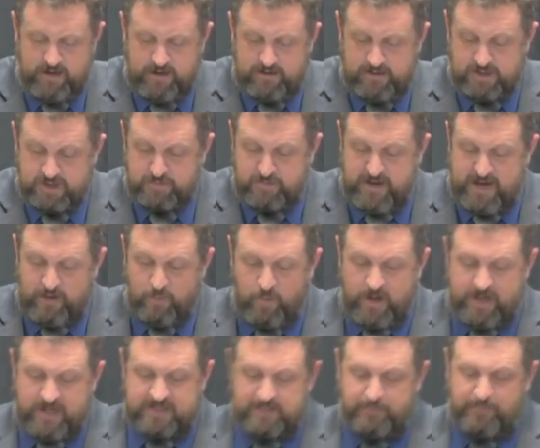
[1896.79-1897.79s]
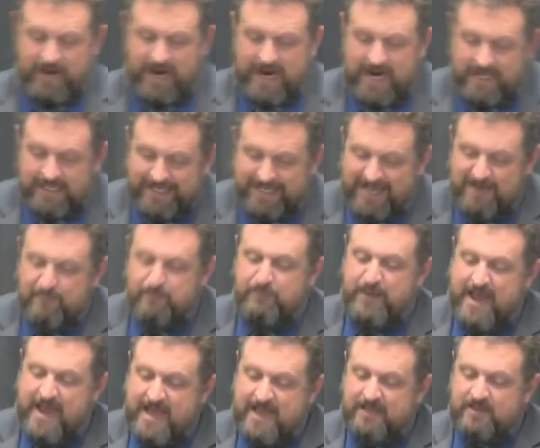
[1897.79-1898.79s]
This man went unto Pilate and
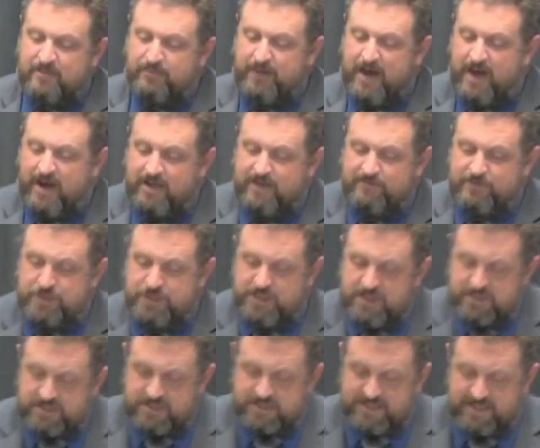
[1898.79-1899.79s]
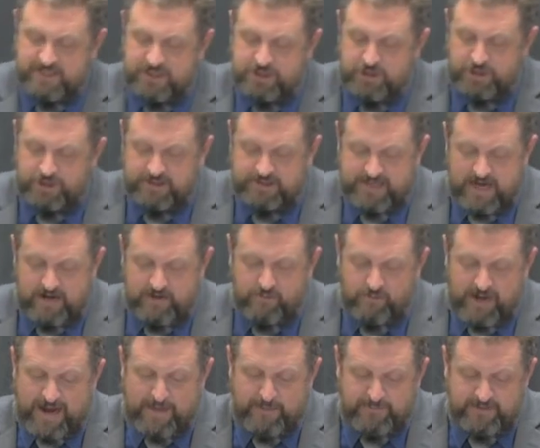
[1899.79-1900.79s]
begged the body of Jesus, and he took it down
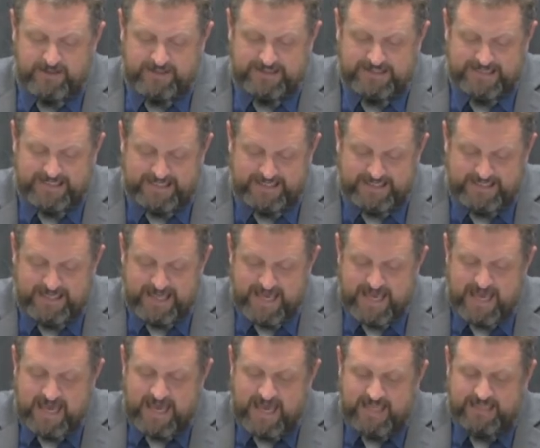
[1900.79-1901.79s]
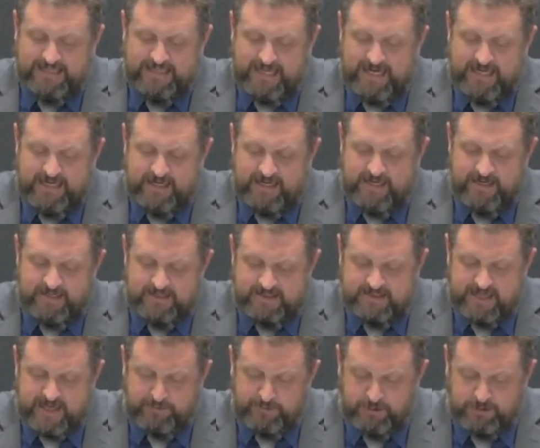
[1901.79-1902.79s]
and wrapped it in linen and laid it in a
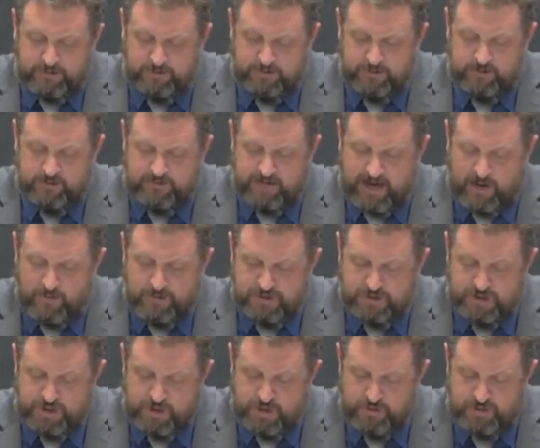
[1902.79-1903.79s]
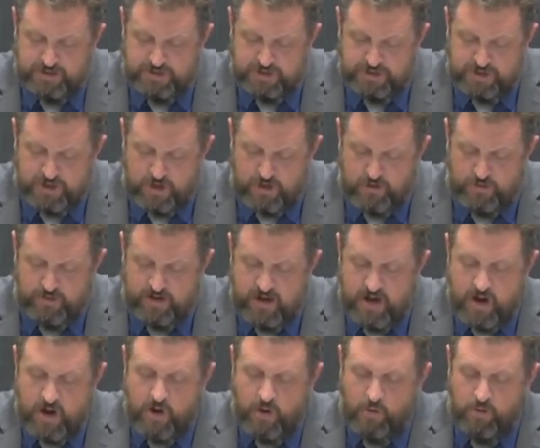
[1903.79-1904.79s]
sepulchre that was hewn in stone,
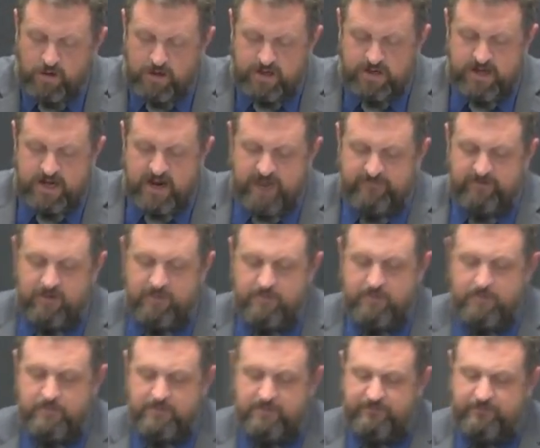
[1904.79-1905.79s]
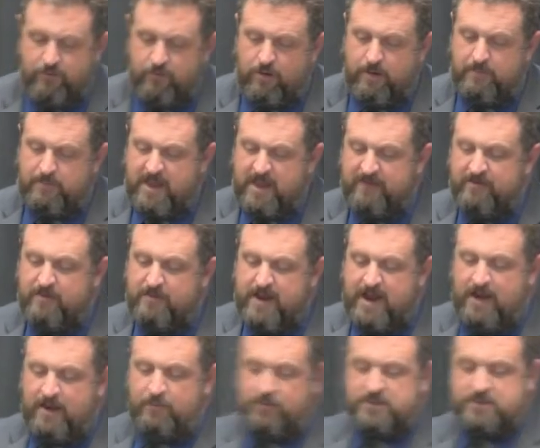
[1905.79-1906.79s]
wherein never before never
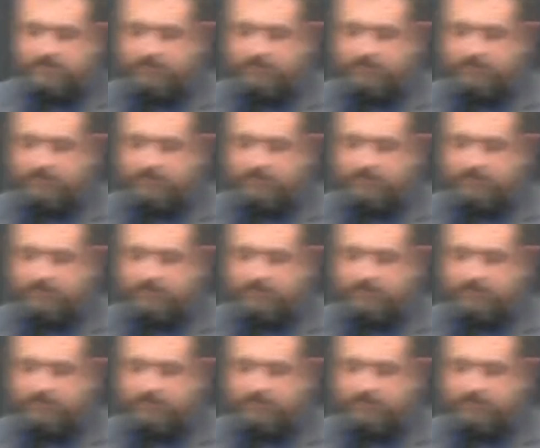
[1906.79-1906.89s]
man was